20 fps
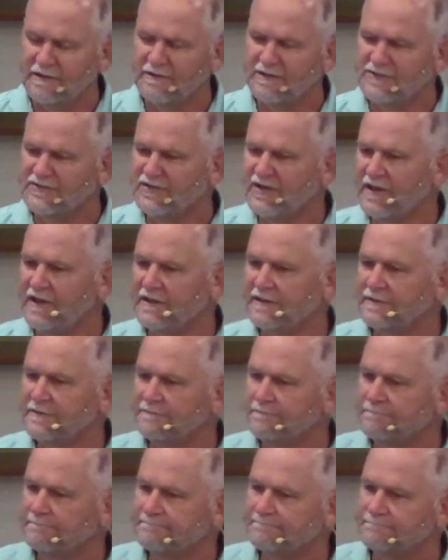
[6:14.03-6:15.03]
They'd say,
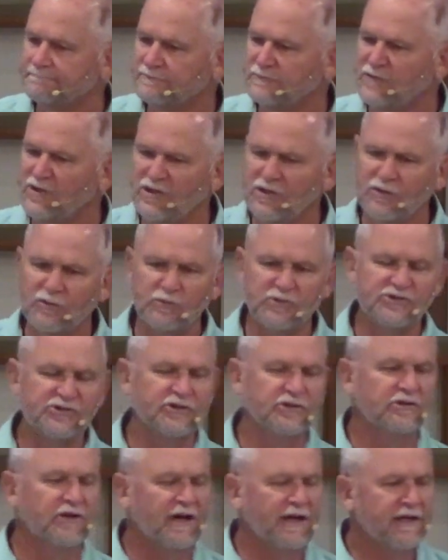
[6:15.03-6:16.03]
Neil, would
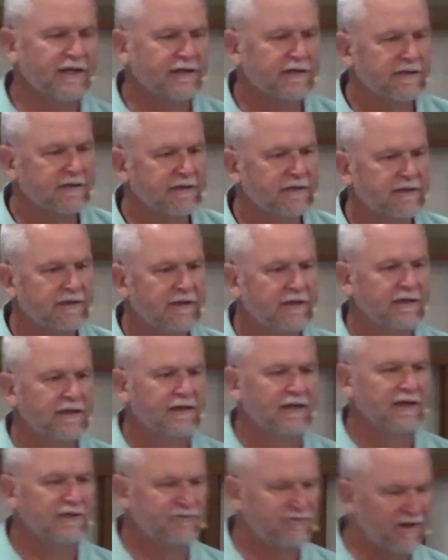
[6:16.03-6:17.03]
you like
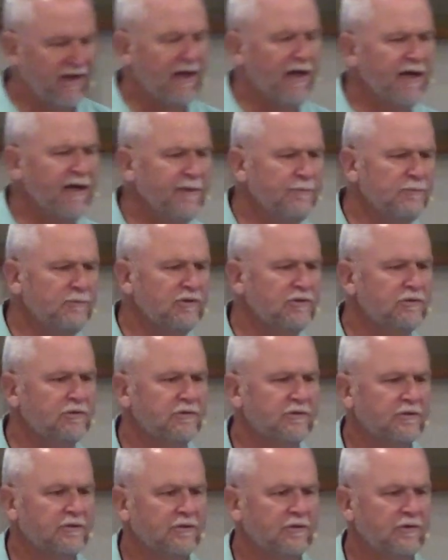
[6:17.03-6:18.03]
a dime
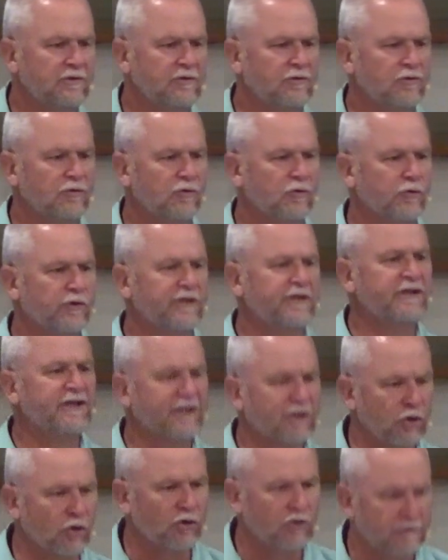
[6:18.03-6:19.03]
or a
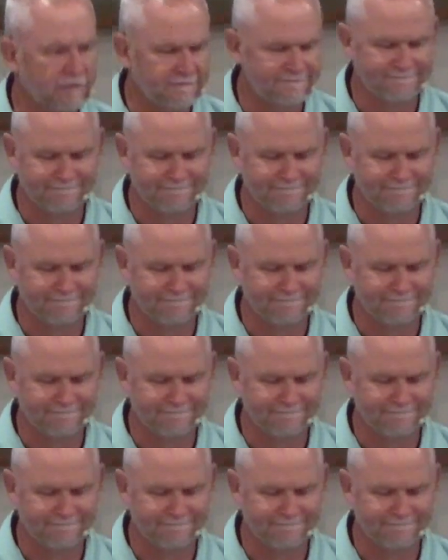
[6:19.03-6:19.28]
nickel?